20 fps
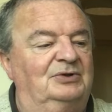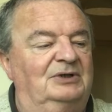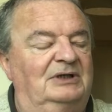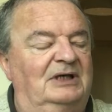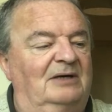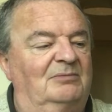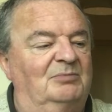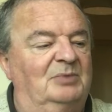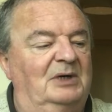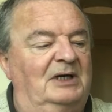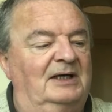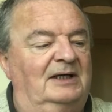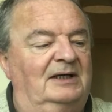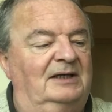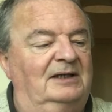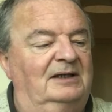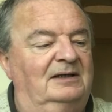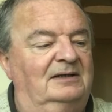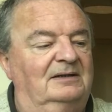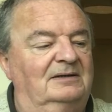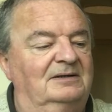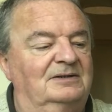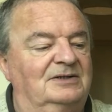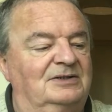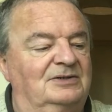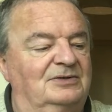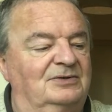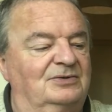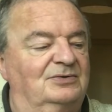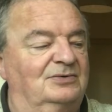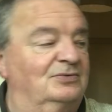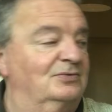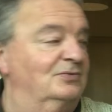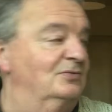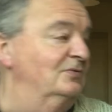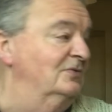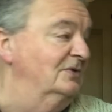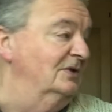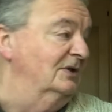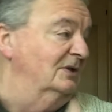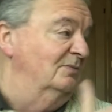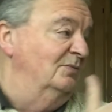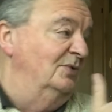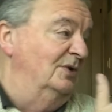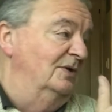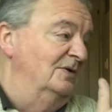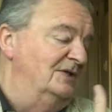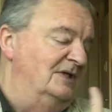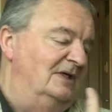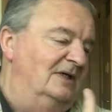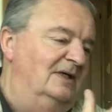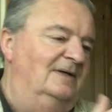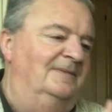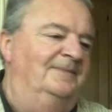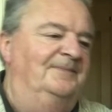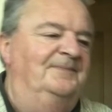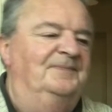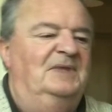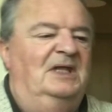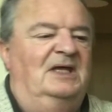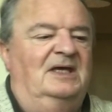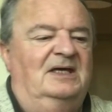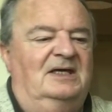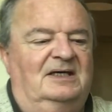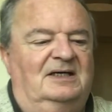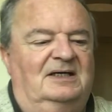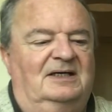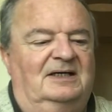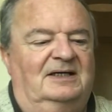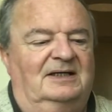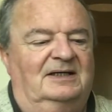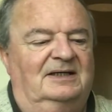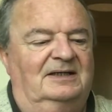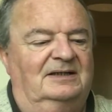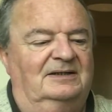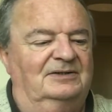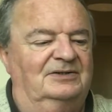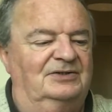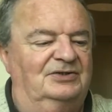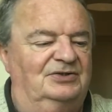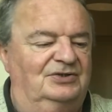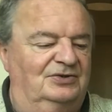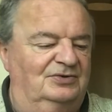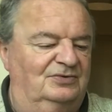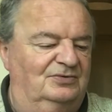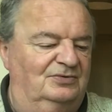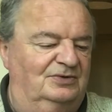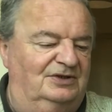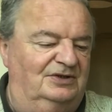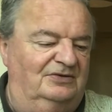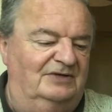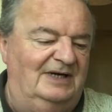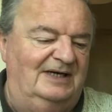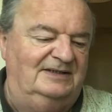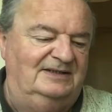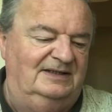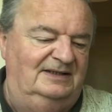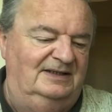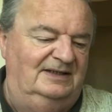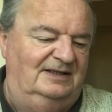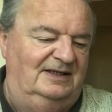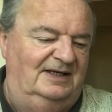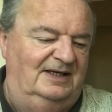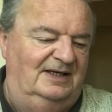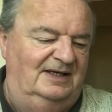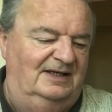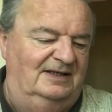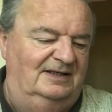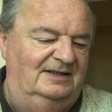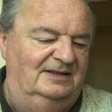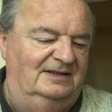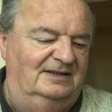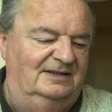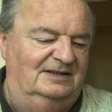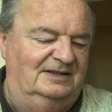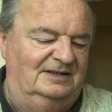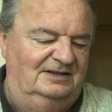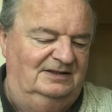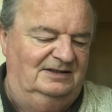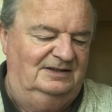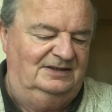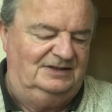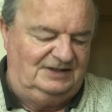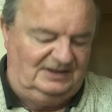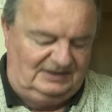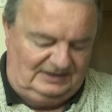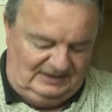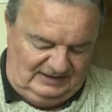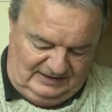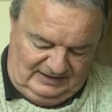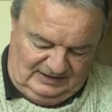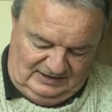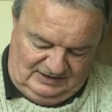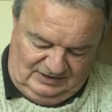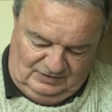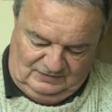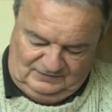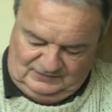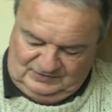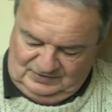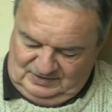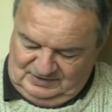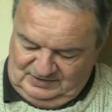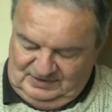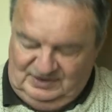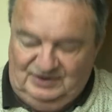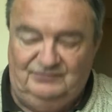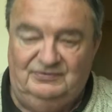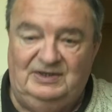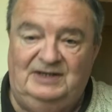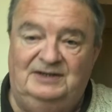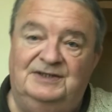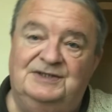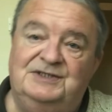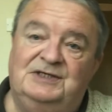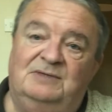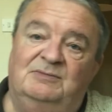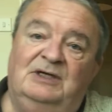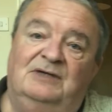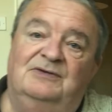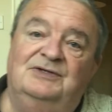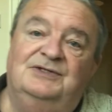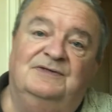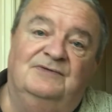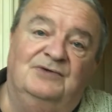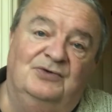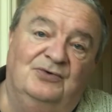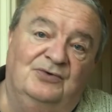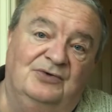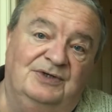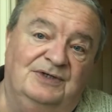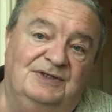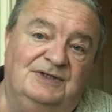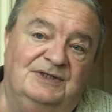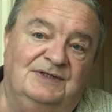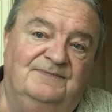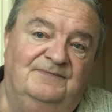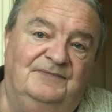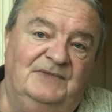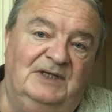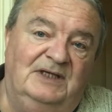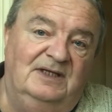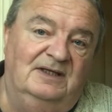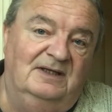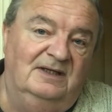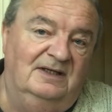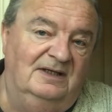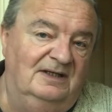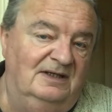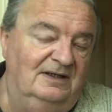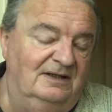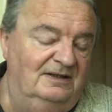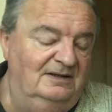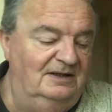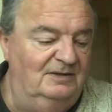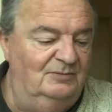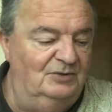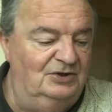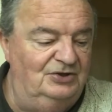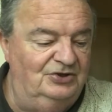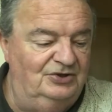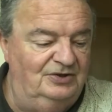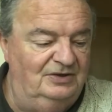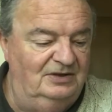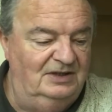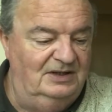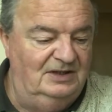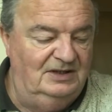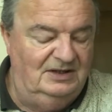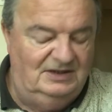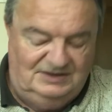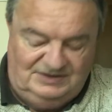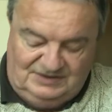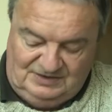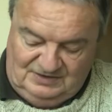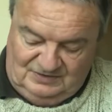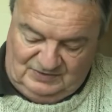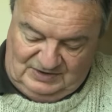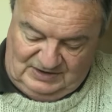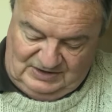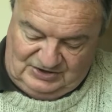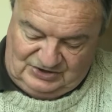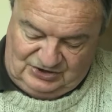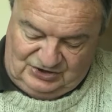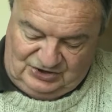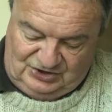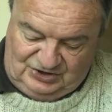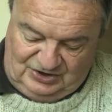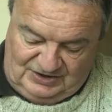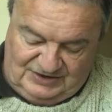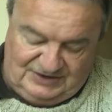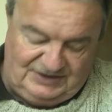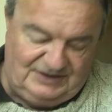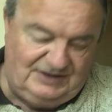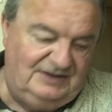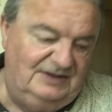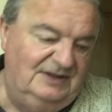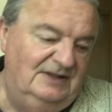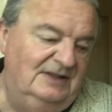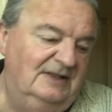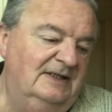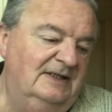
you get back to the computer and you correct it, and suddenly you've got horrendous amounts of noise in the image. So it's just